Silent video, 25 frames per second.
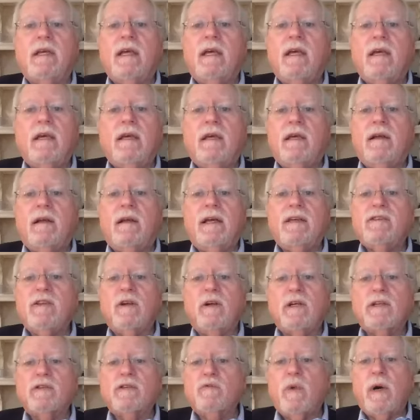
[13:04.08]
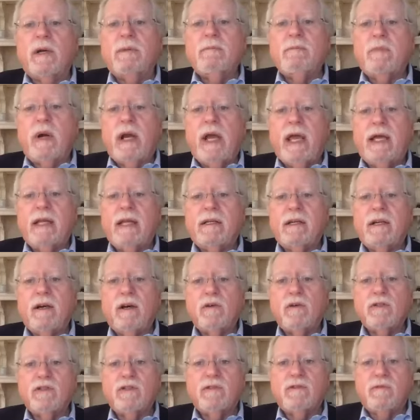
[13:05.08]
You know, as long as one brand
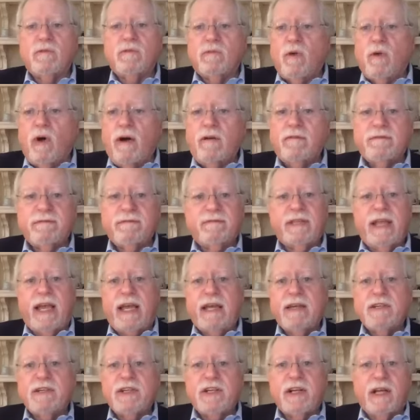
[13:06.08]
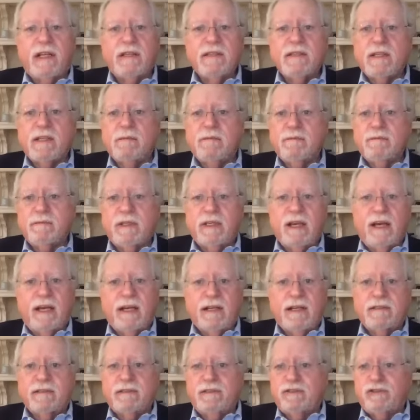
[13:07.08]
goes off tangent on some kind
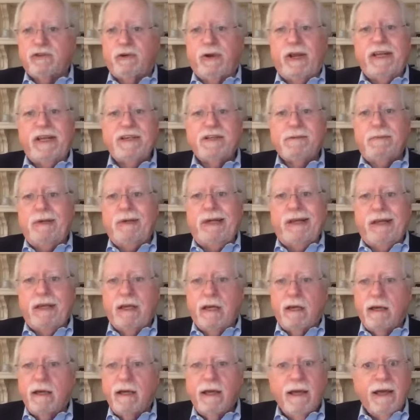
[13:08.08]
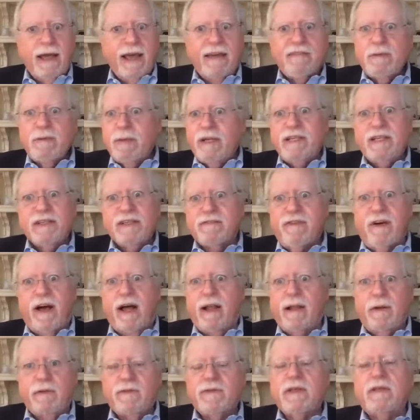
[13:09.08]
of strange media, everybody just
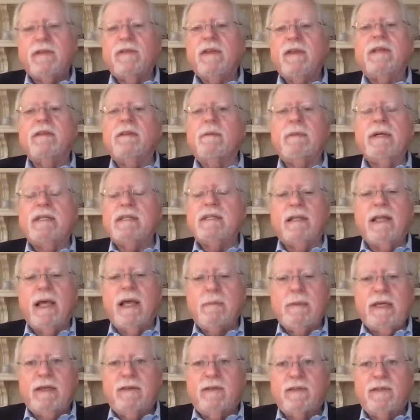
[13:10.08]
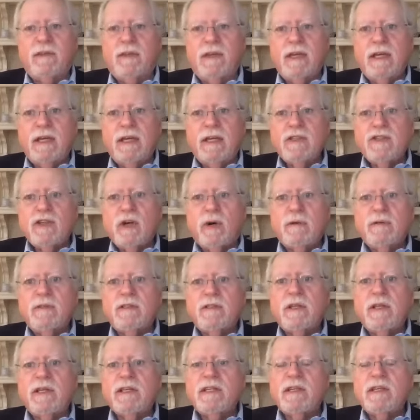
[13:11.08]
follows. It's it's a bunch of lemmings. So
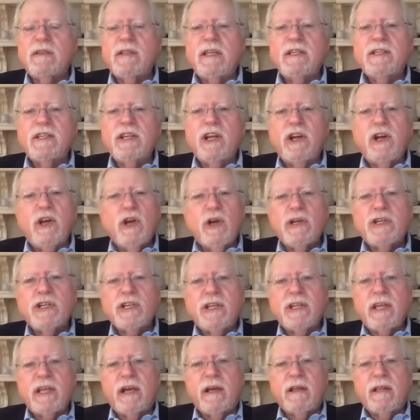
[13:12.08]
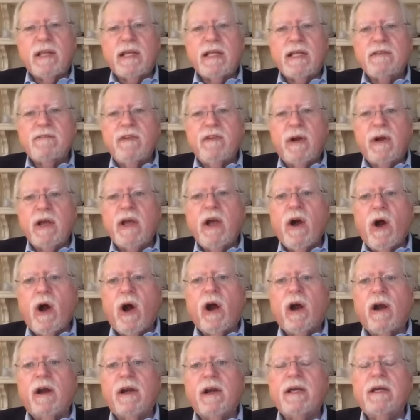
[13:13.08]
so there's a, there's an inertia there that is very
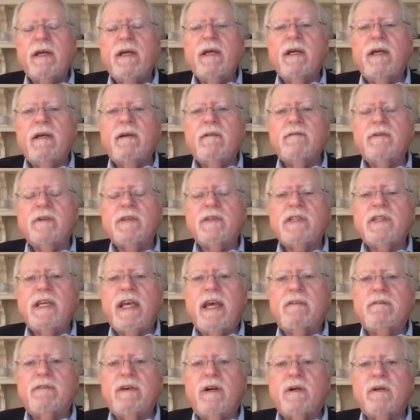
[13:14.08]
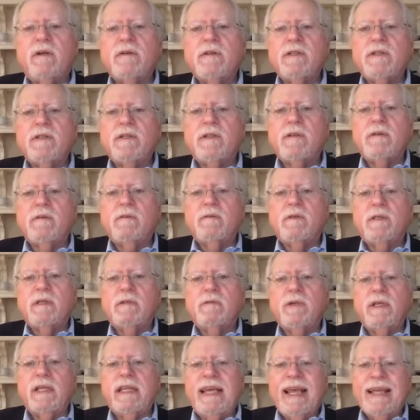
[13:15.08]
hard for CFOs to to
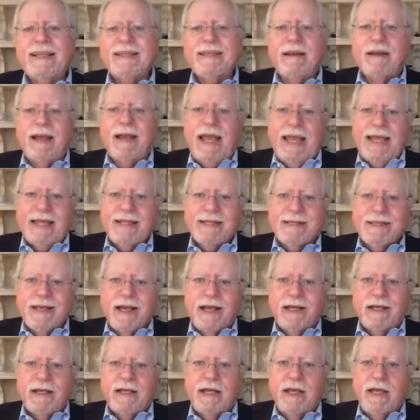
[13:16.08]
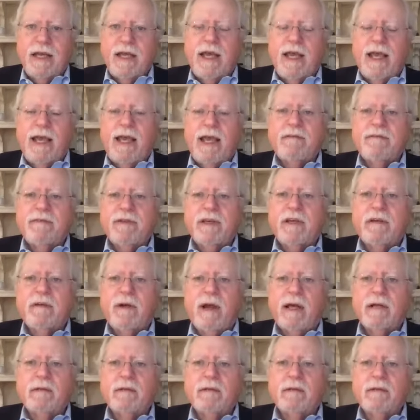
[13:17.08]
really get their hands on and figure out.